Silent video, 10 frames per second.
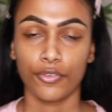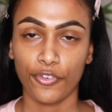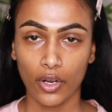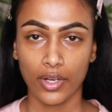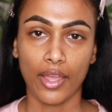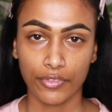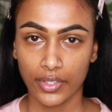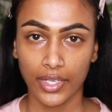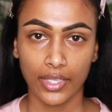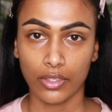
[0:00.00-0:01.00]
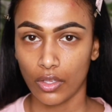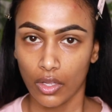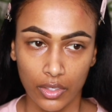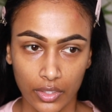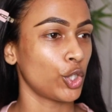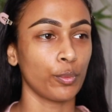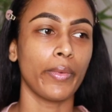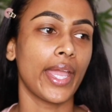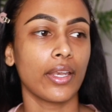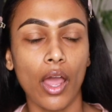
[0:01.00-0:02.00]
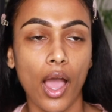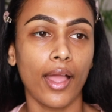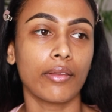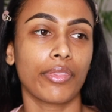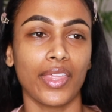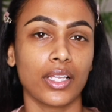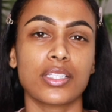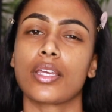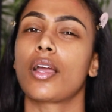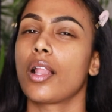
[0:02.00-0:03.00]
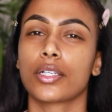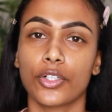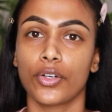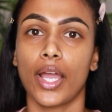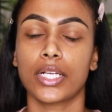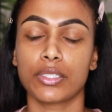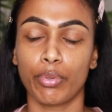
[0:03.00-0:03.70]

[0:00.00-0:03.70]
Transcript: For an everyday look, you may not think to color correct,